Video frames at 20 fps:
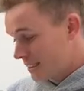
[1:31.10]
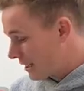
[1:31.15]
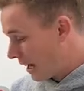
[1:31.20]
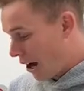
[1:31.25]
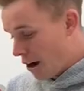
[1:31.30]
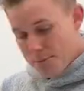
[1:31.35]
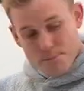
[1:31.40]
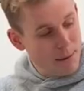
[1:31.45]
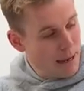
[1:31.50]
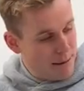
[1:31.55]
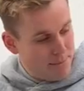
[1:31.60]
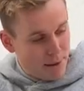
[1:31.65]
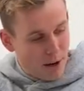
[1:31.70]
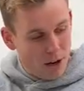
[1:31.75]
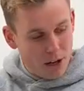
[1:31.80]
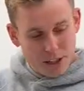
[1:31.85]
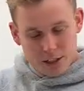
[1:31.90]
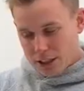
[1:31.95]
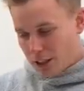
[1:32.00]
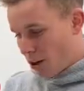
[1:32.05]
So being
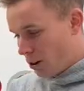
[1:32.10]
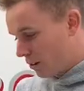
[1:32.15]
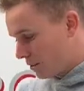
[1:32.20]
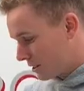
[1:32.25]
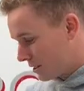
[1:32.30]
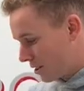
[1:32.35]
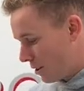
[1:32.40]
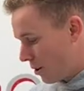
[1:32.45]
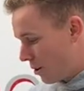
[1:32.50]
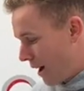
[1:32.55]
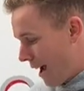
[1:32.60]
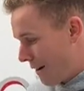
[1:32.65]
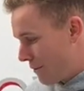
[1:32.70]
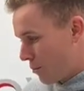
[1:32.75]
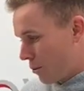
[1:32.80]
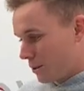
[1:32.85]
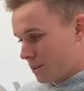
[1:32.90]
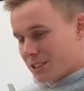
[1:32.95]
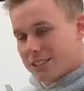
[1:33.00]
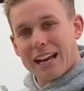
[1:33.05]
behind the console,
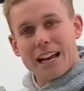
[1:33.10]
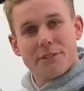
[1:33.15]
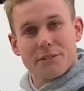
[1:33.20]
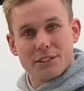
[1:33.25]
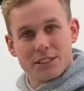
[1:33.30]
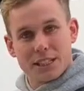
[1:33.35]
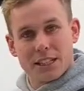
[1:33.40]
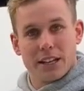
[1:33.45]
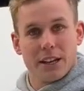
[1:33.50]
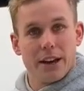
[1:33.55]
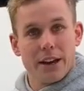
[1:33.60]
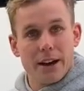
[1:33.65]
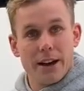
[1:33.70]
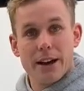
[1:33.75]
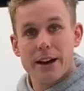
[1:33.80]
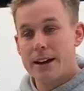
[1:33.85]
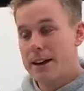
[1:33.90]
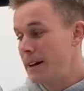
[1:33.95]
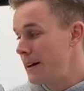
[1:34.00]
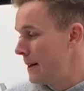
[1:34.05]
everyone's safe and
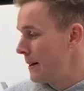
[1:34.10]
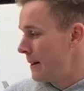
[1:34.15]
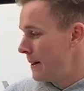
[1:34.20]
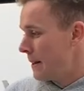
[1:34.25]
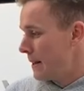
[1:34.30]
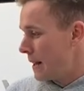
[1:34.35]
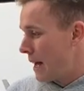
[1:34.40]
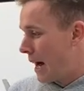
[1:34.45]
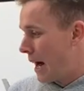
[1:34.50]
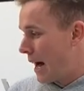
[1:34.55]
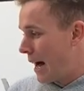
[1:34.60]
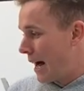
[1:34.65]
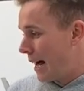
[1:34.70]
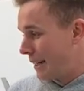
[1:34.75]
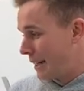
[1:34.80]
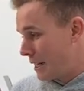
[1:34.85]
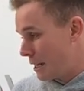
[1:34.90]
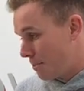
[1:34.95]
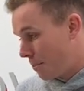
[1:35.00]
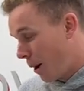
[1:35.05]
secure, uh,
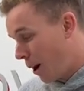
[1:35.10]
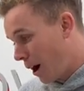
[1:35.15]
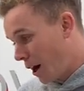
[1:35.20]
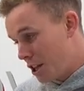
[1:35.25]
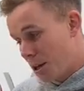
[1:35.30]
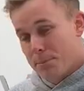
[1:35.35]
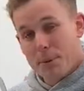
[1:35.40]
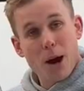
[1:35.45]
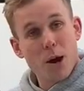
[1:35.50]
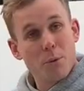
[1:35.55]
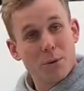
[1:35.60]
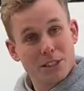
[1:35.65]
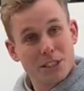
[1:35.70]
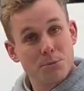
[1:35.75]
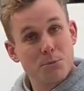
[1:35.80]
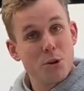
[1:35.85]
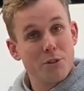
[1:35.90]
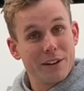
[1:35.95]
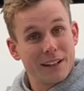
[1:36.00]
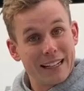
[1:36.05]
and in the part of the boat
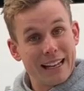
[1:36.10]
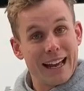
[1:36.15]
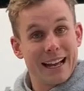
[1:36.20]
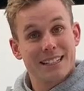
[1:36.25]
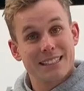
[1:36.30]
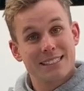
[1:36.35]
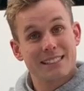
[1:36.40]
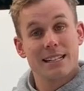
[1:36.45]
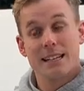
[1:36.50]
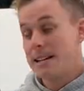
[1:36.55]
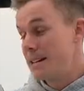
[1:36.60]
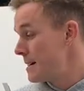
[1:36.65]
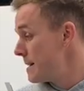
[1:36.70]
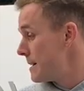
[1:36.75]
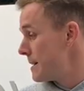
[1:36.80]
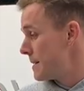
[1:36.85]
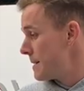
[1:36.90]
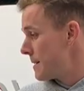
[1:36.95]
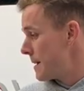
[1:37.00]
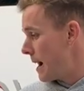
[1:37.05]
which is moving less.
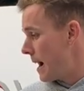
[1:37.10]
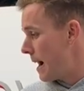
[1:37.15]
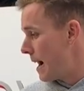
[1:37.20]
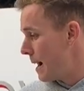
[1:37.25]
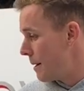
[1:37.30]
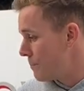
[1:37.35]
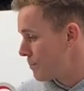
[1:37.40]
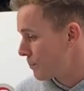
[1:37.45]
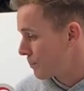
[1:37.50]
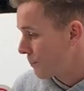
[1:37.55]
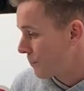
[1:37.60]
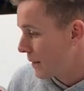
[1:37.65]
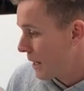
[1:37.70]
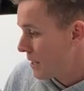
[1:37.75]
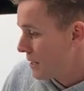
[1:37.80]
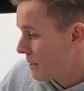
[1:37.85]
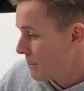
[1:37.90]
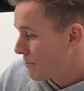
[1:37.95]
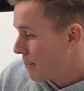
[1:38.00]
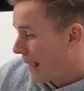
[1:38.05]
Um,
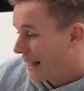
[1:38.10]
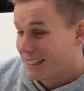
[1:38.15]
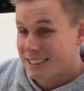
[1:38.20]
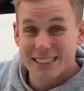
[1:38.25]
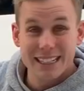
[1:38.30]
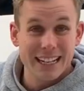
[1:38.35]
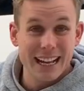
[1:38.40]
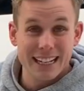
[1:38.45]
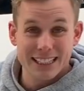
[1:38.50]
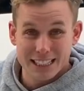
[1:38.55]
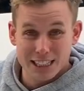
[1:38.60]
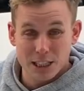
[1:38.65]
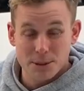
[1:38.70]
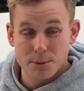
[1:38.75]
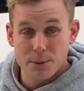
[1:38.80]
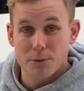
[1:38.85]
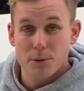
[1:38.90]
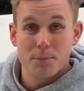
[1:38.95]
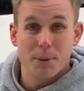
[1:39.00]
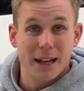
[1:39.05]
the back seat has
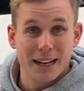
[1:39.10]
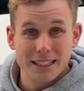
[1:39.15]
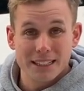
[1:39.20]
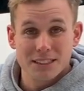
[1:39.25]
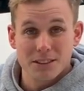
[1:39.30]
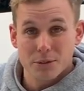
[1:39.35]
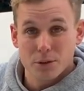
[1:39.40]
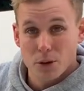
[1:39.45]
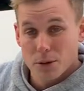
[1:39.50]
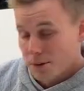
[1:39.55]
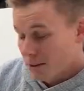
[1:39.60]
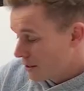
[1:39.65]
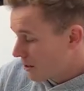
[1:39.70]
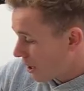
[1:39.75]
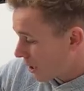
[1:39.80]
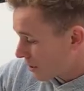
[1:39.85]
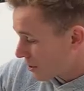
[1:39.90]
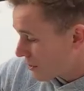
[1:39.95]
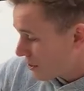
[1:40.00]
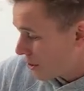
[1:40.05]
actually been replaced, so we've got
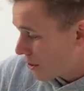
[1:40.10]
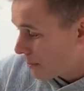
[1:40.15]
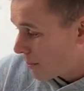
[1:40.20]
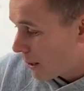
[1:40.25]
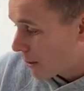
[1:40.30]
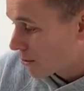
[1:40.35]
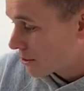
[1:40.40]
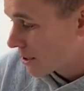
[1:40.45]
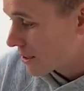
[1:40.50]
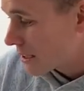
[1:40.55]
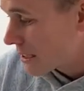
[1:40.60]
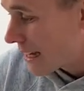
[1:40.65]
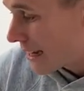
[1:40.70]
nice new upholstered